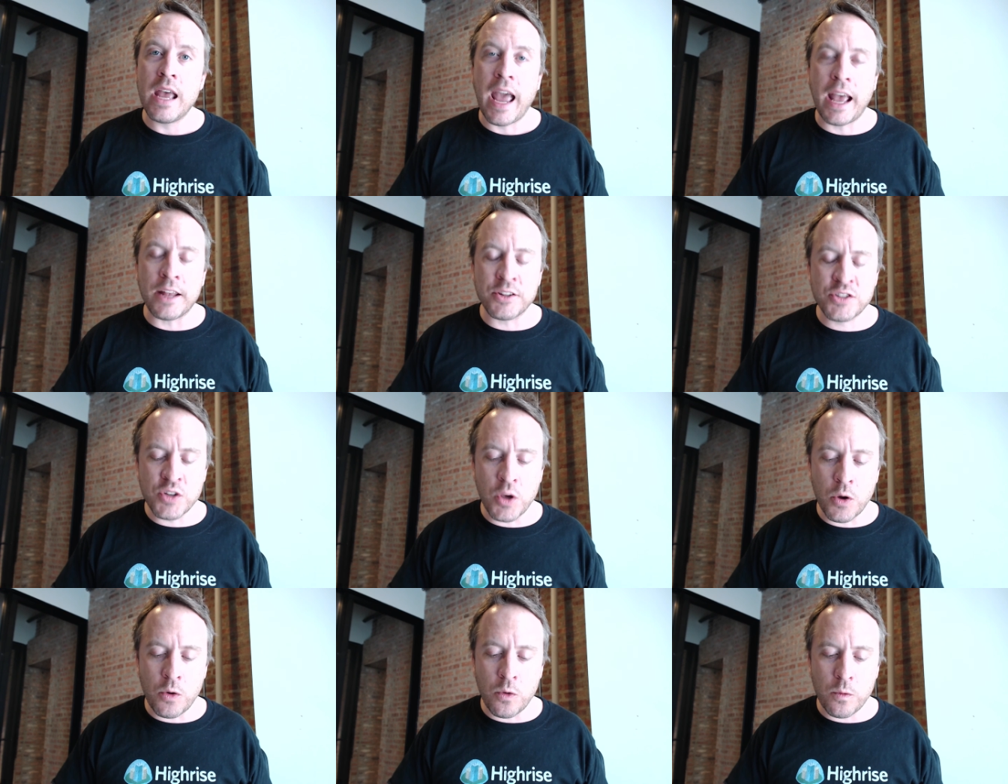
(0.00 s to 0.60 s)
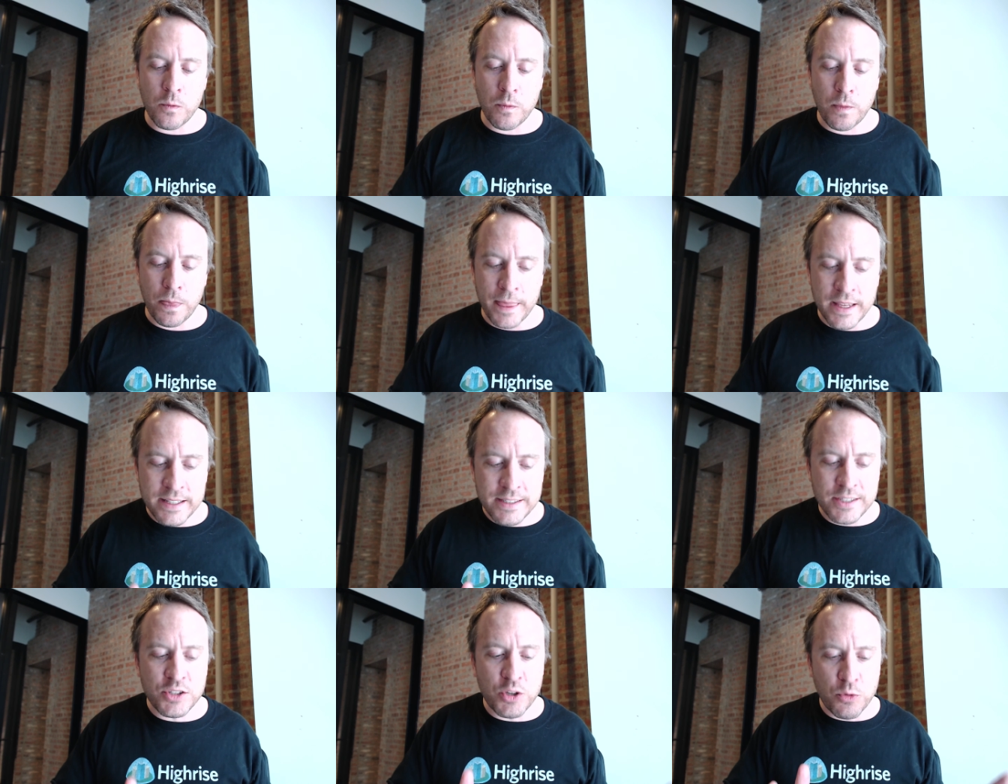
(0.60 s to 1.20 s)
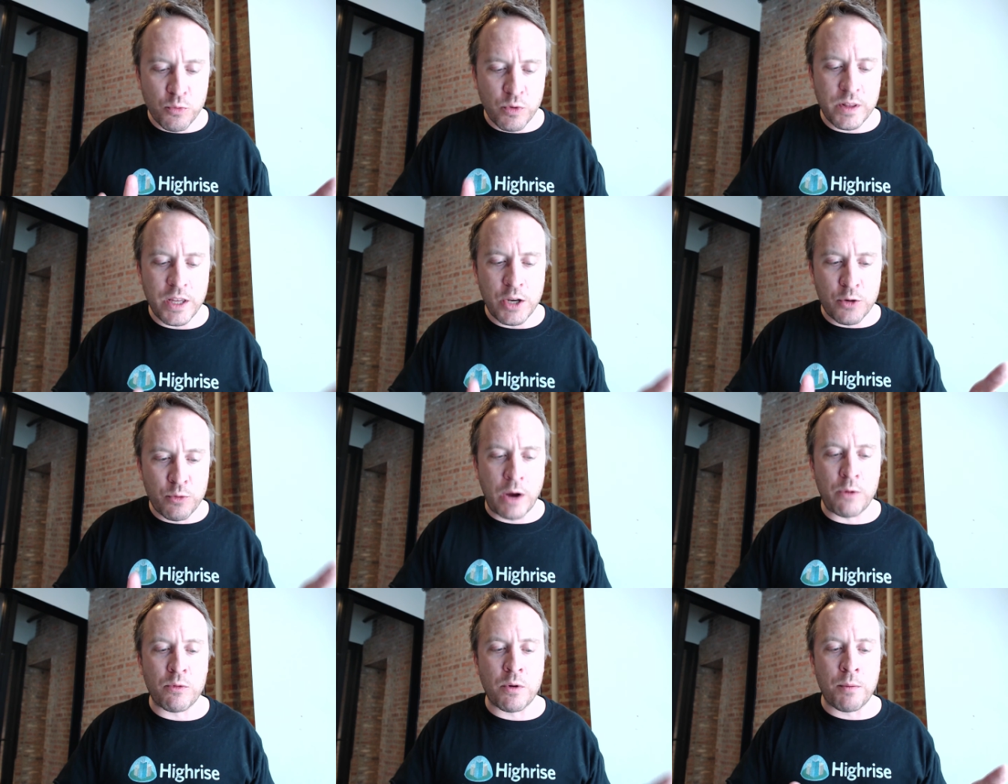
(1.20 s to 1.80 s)
And so this is a really
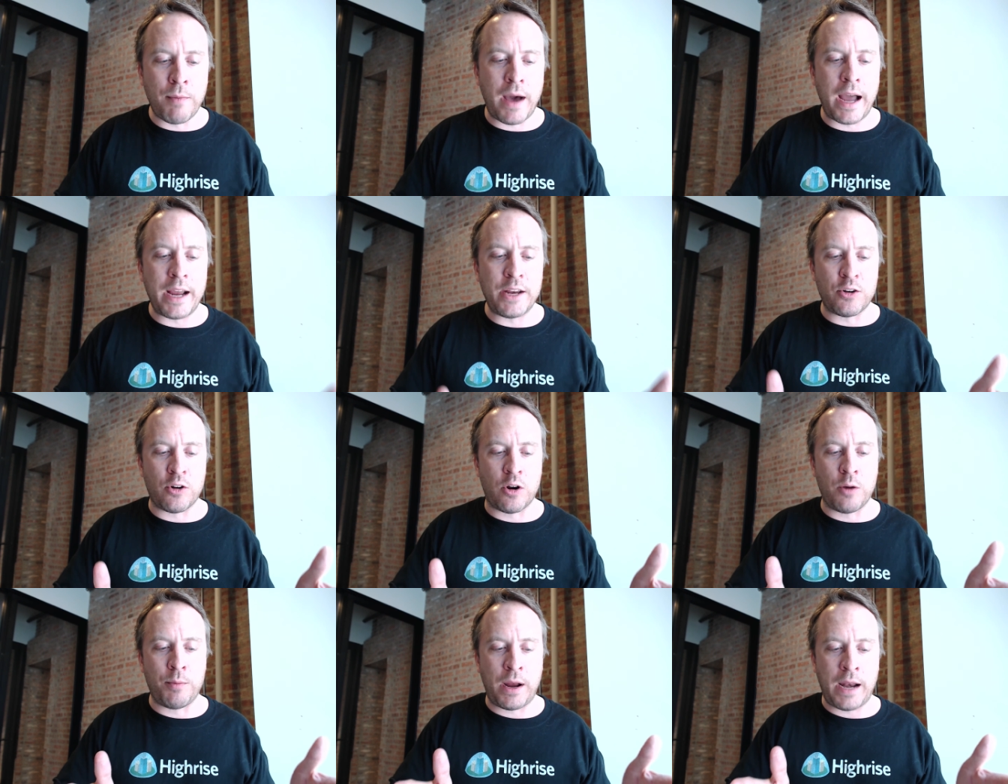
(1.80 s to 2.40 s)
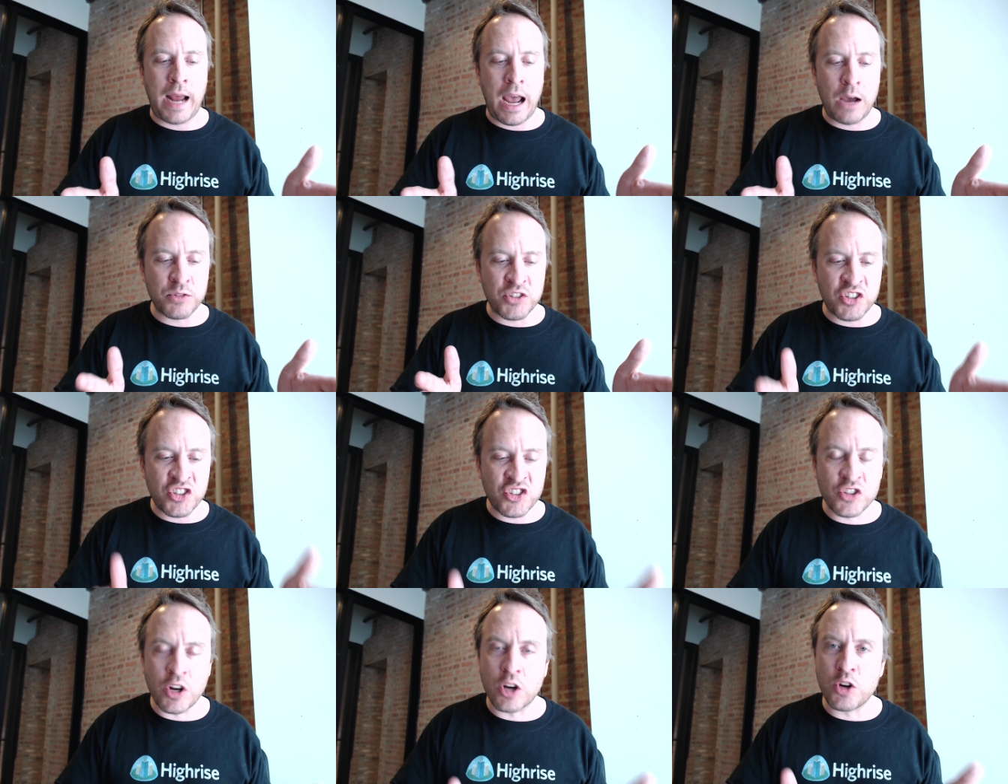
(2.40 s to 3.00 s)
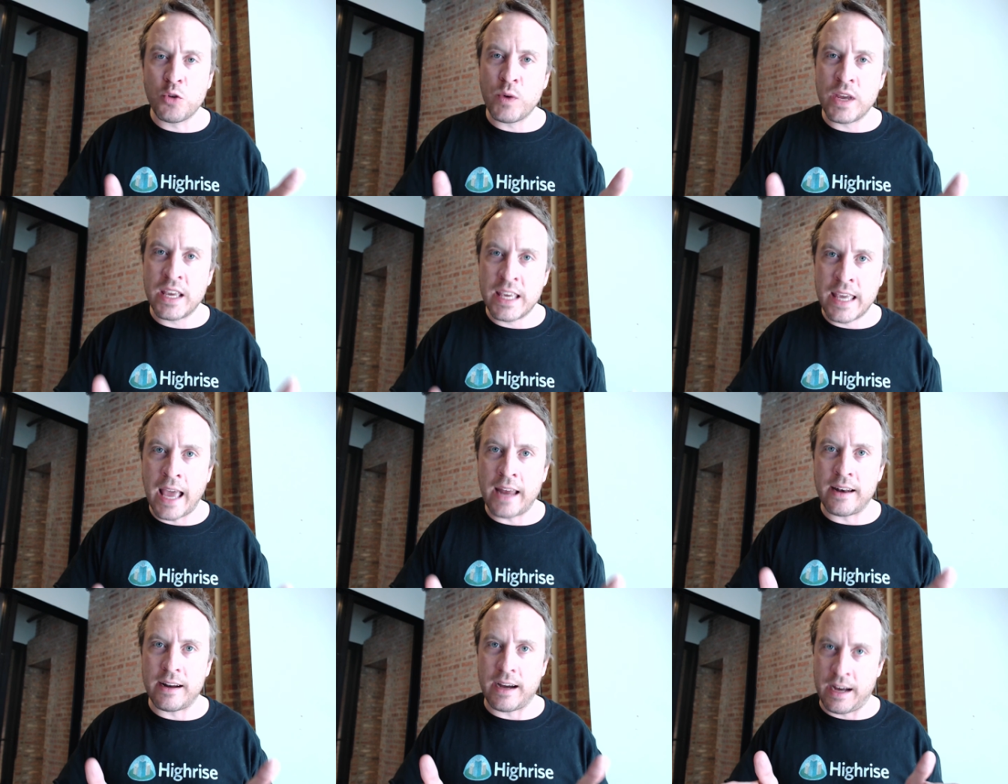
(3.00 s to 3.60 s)
great reminder about how stuck we
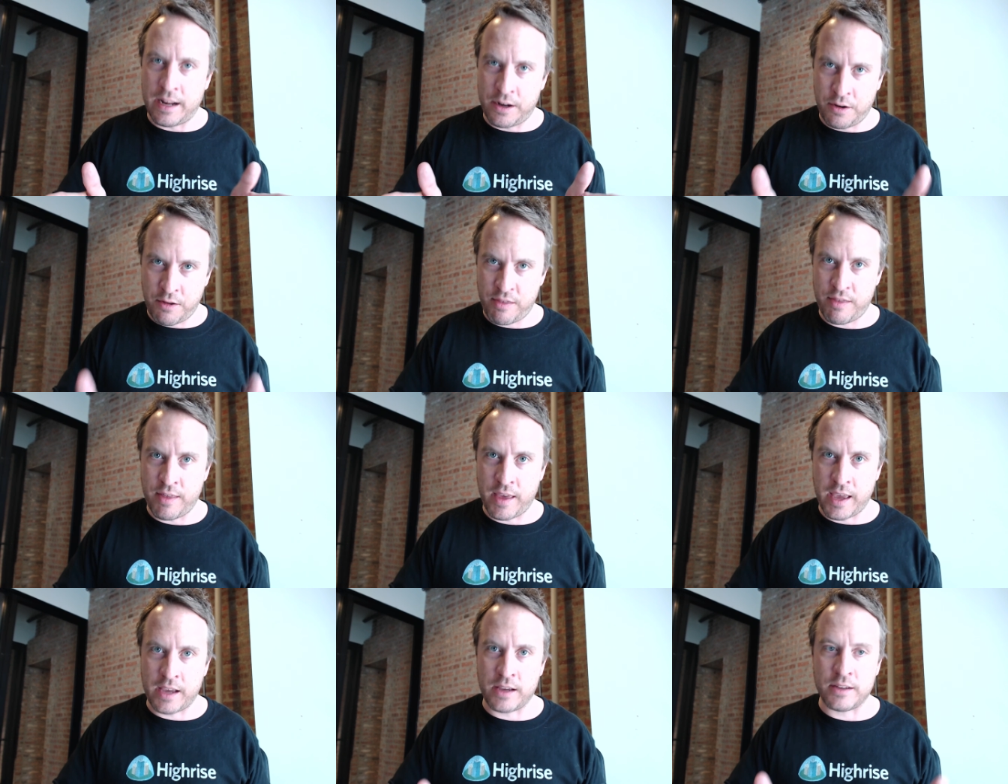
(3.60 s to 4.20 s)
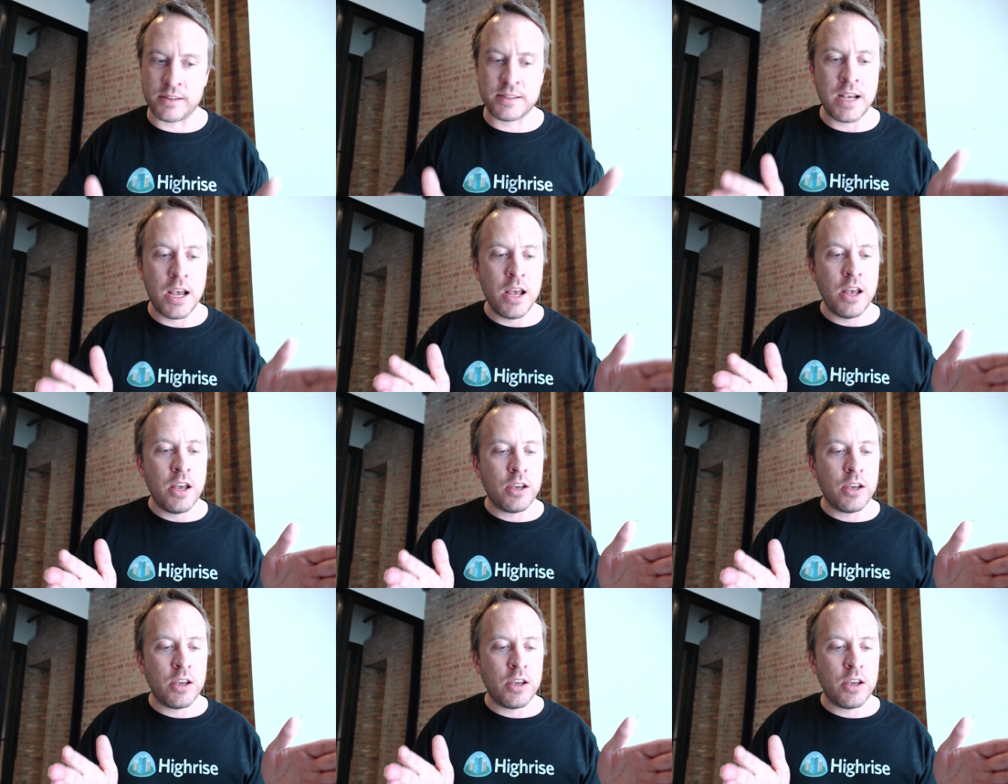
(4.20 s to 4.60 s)
get on things.